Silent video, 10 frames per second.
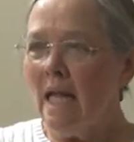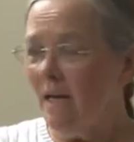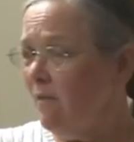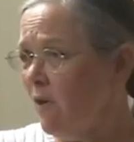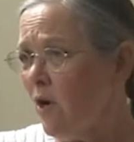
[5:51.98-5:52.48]

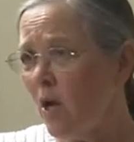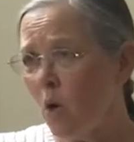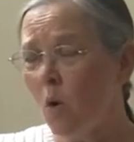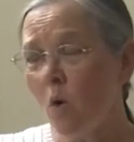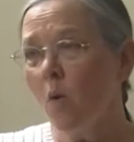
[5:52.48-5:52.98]
a very
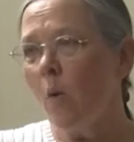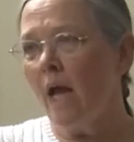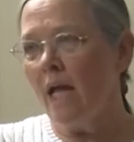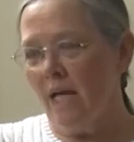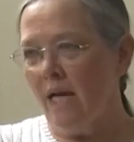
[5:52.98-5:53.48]
core
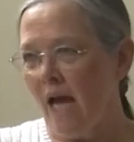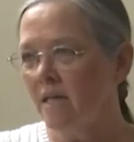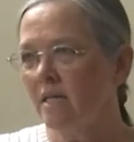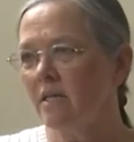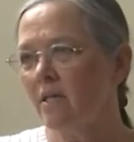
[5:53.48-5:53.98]
way, it
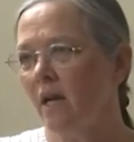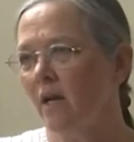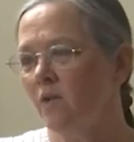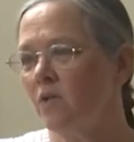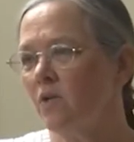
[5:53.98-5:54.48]
hasn't
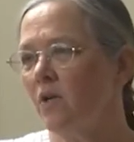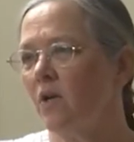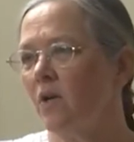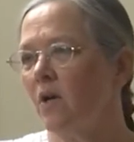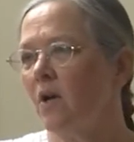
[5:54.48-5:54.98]
changed.
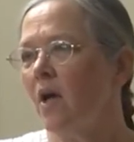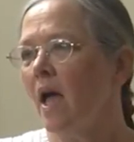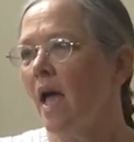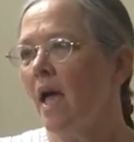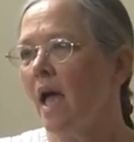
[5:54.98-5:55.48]

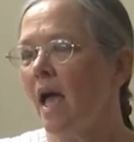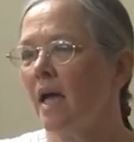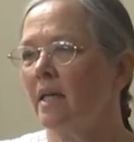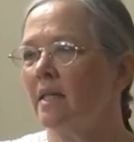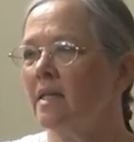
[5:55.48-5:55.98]

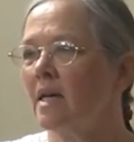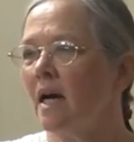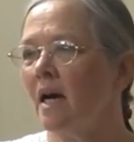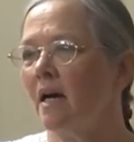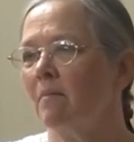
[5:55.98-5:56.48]
And
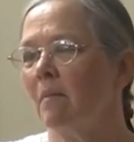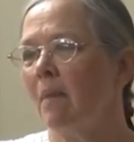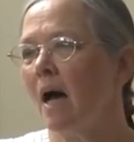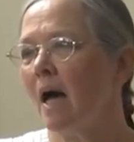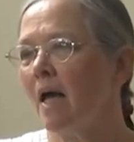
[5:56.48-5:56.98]

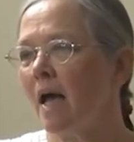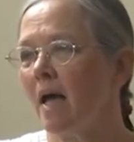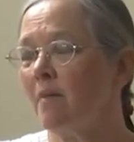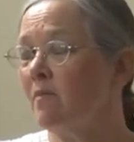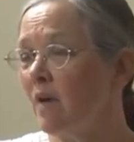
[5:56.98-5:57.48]
I
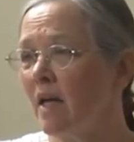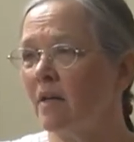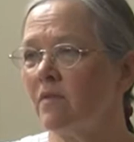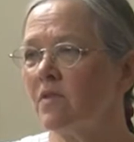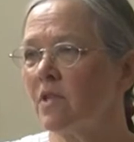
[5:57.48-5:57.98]
am
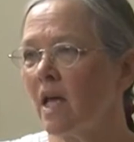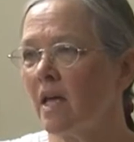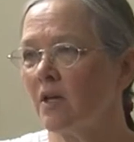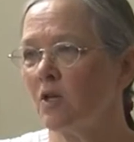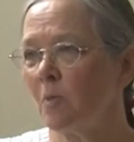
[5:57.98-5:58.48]
fond of
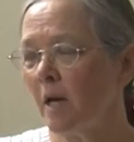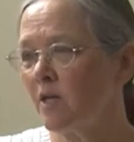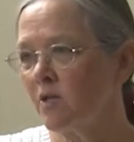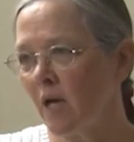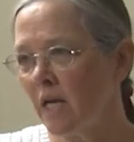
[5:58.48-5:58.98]
saying to my
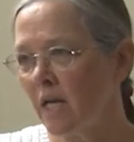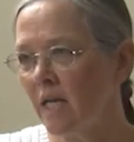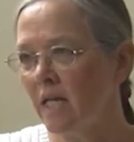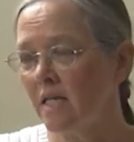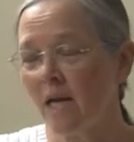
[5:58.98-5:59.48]

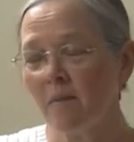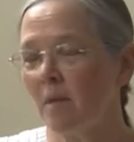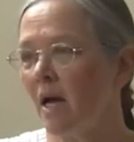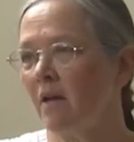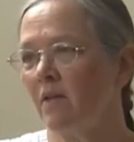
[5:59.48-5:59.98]
trainees, I'm
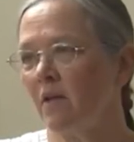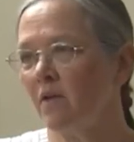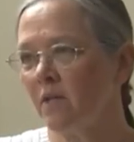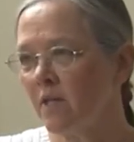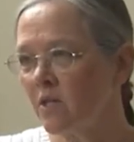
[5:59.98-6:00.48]
not a
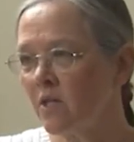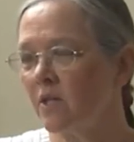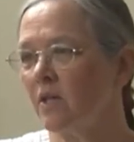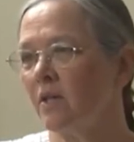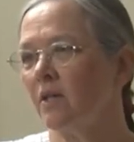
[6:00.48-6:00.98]

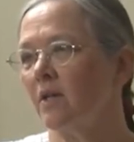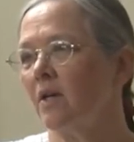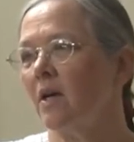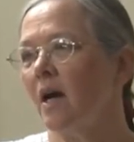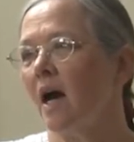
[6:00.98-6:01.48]
theoretician.
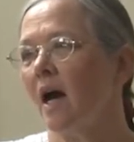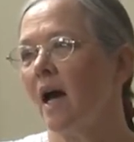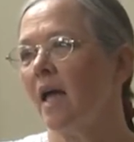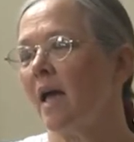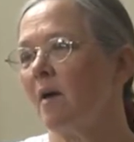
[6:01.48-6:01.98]

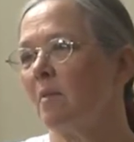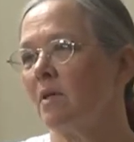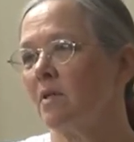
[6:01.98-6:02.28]
I am a